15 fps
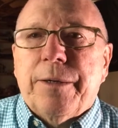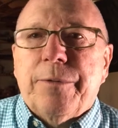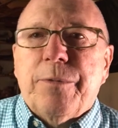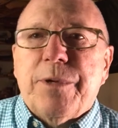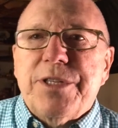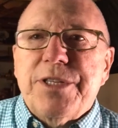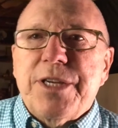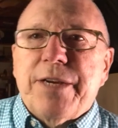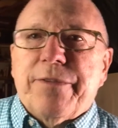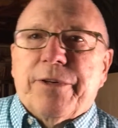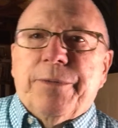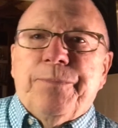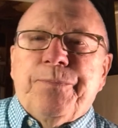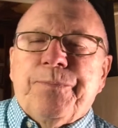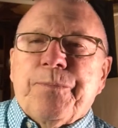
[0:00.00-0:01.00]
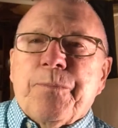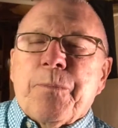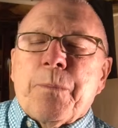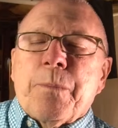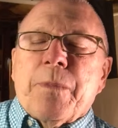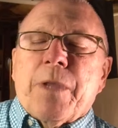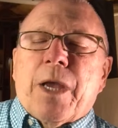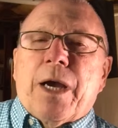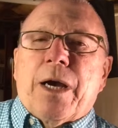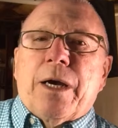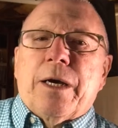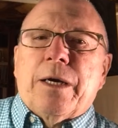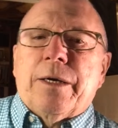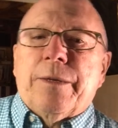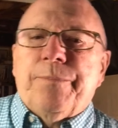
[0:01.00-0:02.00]
receiver.
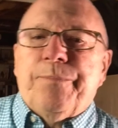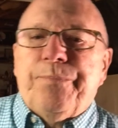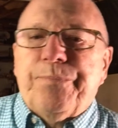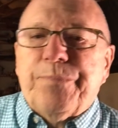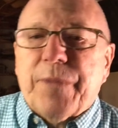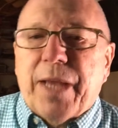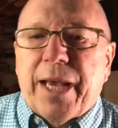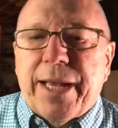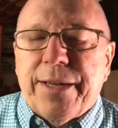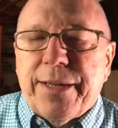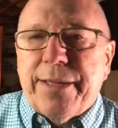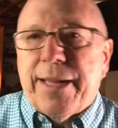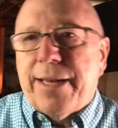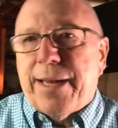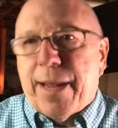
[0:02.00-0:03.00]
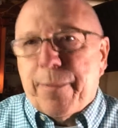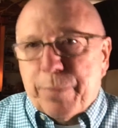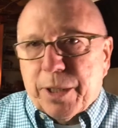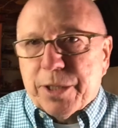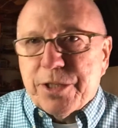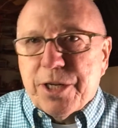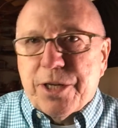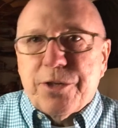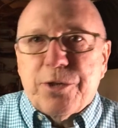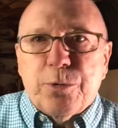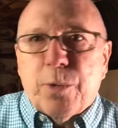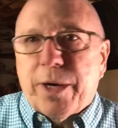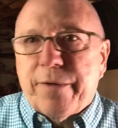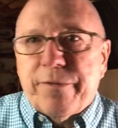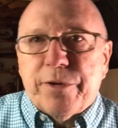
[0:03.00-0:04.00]
And then that plugs into
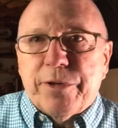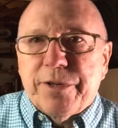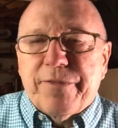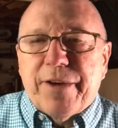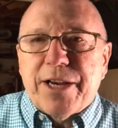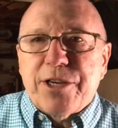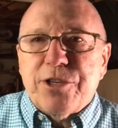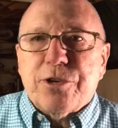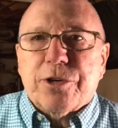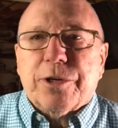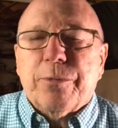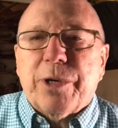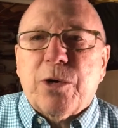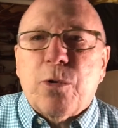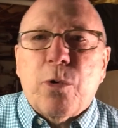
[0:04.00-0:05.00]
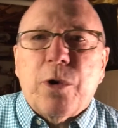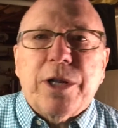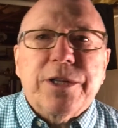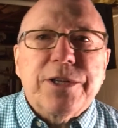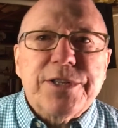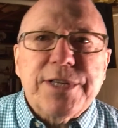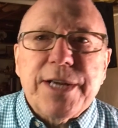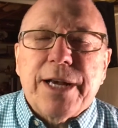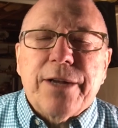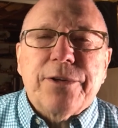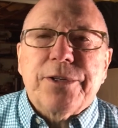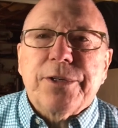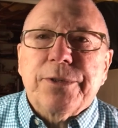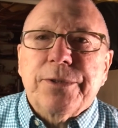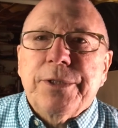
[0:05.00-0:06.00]
whatever device you're recording the sound
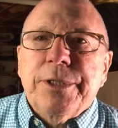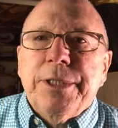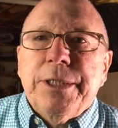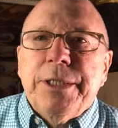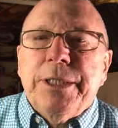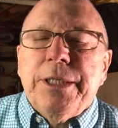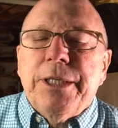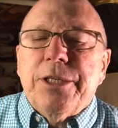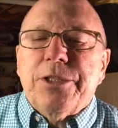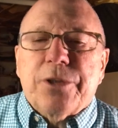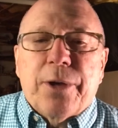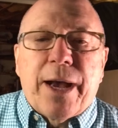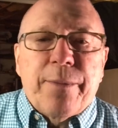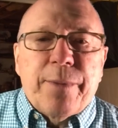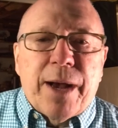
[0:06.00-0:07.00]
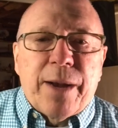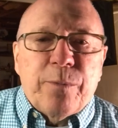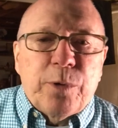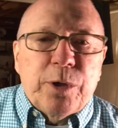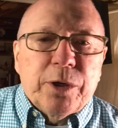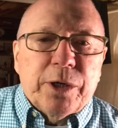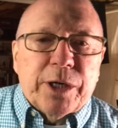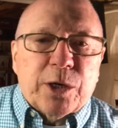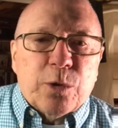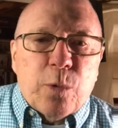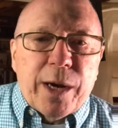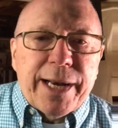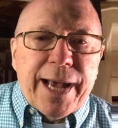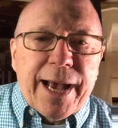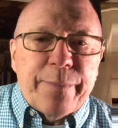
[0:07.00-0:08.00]
to. So I'm really
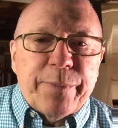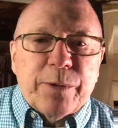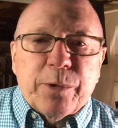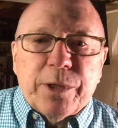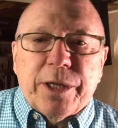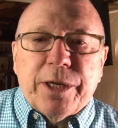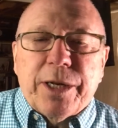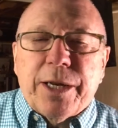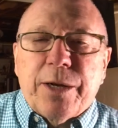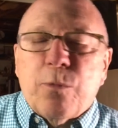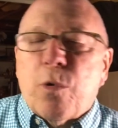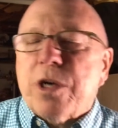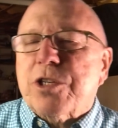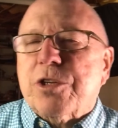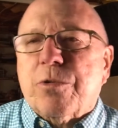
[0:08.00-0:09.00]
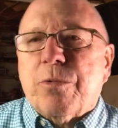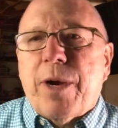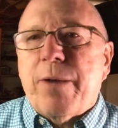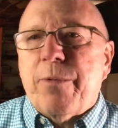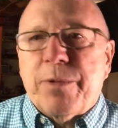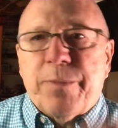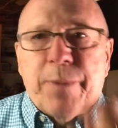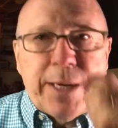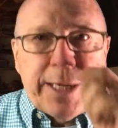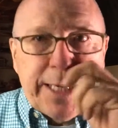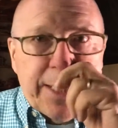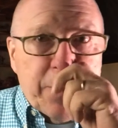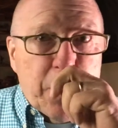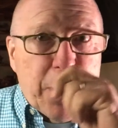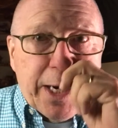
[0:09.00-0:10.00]
quite happy with it, and it works great with my
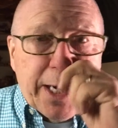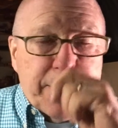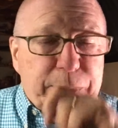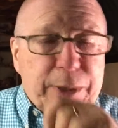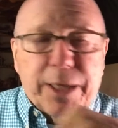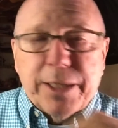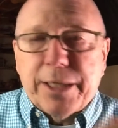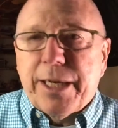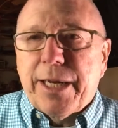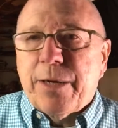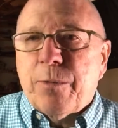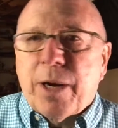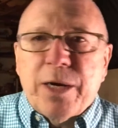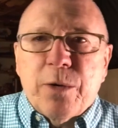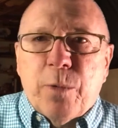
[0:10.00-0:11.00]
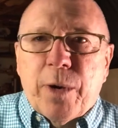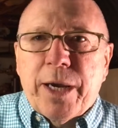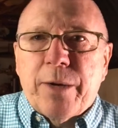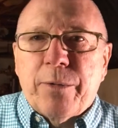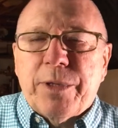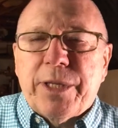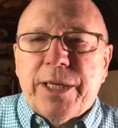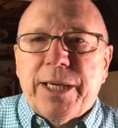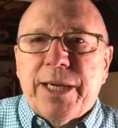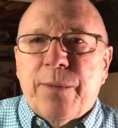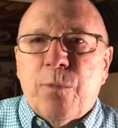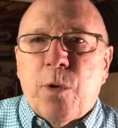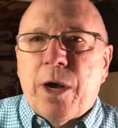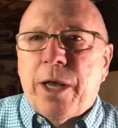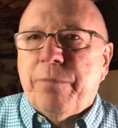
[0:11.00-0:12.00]
EM1. I plugged it in right away with the
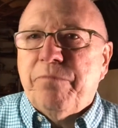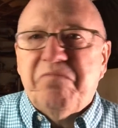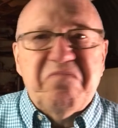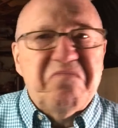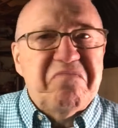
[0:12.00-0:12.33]
EM1,